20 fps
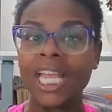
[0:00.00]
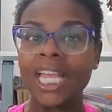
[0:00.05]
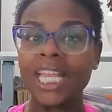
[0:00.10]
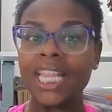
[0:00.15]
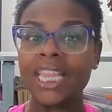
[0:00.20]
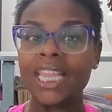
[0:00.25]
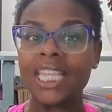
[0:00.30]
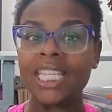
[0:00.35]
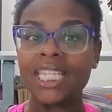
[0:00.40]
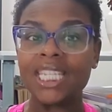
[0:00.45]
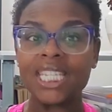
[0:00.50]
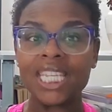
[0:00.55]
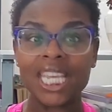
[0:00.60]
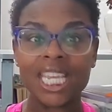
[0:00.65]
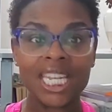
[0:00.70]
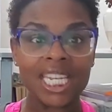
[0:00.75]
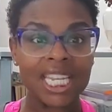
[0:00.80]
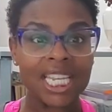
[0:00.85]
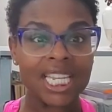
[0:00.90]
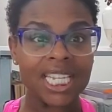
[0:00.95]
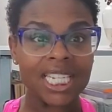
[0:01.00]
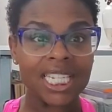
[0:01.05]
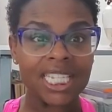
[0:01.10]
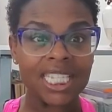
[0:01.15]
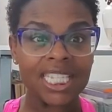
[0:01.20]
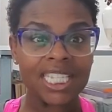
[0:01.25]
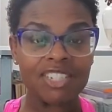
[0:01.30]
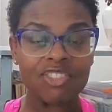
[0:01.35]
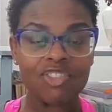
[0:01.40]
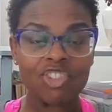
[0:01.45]
the
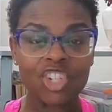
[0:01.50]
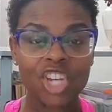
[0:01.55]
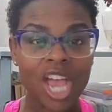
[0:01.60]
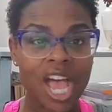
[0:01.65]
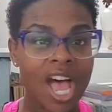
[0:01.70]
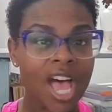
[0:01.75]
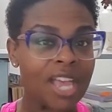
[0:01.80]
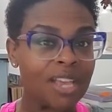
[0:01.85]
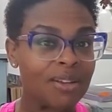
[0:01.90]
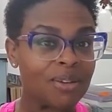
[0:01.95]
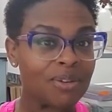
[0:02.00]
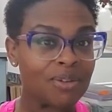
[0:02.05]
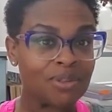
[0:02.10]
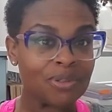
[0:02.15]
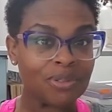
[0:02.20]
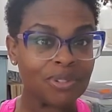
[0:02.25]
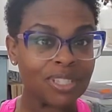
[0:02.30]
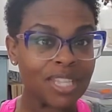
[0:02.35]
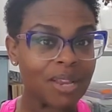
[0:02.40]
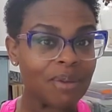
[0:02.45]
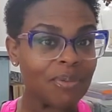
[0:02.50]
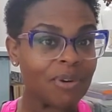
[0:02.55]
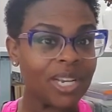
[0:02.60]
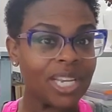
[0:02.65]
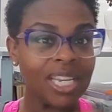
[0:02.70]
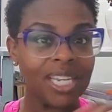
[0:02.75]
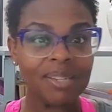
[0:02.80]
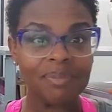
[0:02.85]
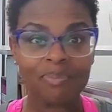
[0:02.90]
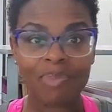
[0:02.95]
tenant's child, they were
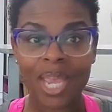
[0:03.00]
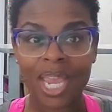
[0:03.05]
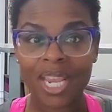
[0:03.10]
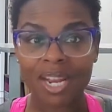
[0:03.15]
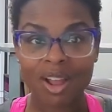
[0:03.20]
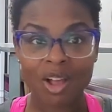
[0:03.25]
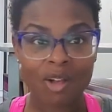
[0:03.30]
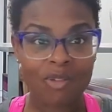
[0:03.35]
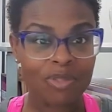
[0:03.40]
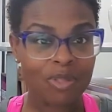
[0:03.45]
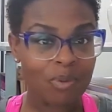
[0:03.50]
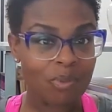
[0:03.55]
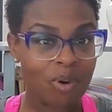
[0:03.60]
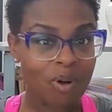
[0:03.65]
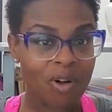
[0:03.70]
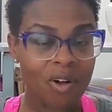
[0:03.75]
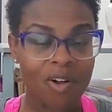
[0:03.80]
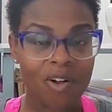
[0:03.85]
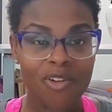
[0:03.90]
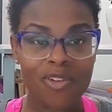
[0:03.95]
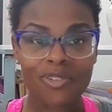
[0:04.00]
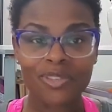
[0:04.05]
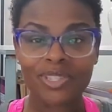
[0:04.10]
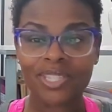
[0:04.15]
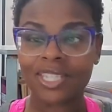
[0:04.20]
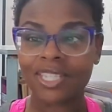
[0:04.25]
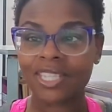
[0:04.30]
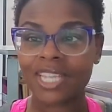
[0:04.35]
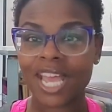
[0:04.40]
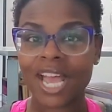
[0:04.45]
eating paint off the walls.
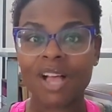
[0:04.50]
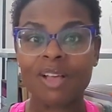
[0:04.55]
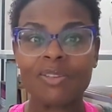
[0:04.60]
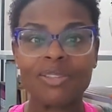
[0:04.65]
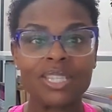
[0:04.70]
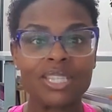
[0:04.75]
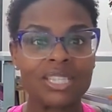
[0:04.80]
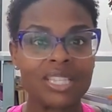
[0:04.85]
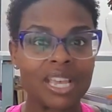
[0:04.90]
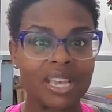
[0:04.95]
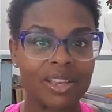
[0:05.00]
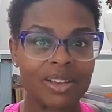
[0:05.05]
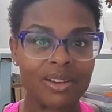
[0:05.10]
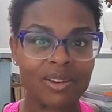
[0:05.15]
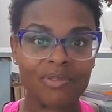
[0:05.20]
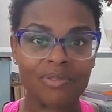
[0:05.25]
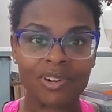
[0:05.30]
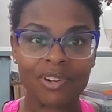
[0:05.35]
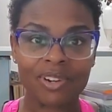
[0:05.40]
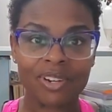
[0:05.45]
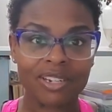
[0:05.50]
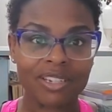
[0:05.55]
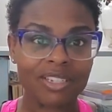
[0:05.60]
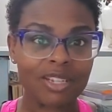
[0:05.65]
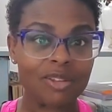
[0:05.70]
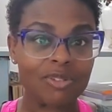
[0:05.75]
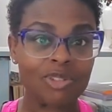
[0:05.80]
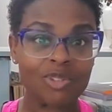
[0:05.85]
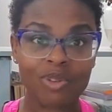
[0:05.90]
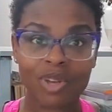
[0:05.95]
The house is like over
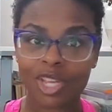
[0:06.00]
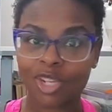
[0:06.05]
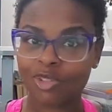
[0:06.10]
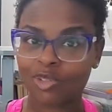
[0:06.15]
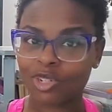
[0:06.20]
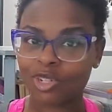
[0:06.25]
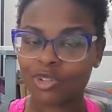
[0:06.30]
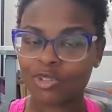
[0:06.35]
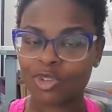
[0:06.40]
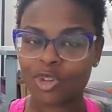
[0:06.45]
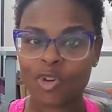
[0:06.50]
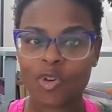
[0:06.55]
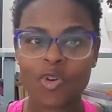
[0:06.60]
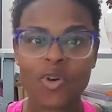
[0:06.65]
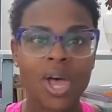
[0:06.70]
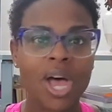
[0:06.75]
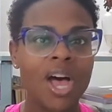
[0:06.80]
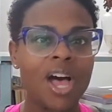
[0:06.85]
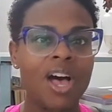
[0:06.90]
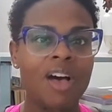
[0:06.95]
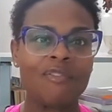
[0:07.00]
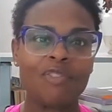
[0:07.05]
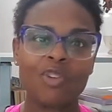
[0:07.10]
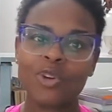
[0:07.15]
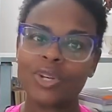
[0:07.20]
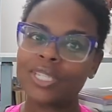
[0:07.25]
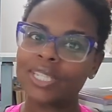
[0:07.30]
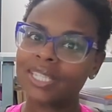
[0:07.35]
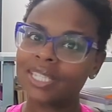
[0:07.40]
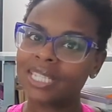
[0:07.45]
close to 100 years old. Of
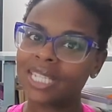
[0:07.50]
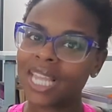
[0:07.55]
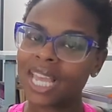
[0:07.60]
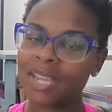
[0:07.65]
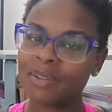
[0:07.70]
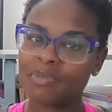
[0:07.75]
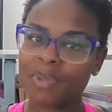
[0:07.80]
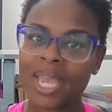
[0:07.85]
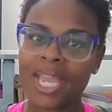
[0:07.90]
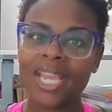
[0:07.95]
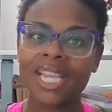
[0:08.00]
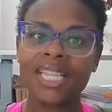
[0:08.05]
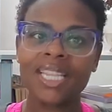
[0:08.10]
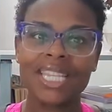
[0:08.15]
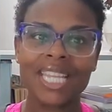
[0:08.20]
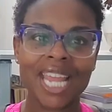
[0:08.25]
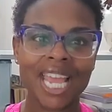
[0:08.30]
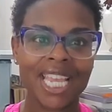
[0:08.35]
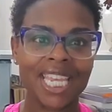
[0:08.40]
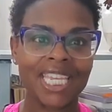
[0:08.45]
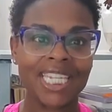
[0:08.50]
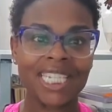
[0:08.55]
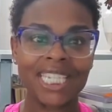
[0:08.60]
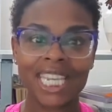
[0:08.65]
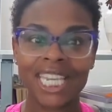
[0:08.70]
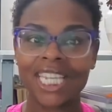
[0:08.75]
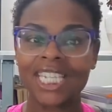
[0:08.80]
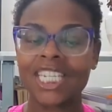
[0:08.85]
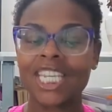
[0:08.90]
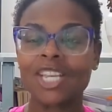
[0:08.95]
course, it's lead paint. Then I get
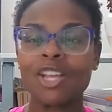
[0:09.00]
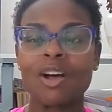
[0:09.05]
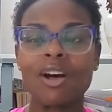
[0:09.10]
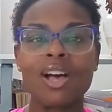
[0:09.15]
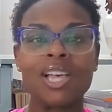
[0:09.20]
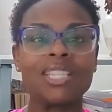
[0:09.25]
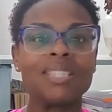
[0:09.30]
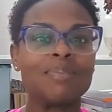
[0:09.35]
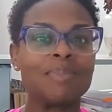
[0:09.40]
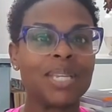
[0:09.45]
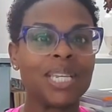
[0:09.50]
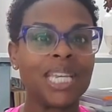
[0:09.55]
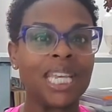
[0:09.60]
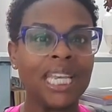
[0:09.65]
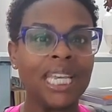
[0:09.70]
dinged. It cost me,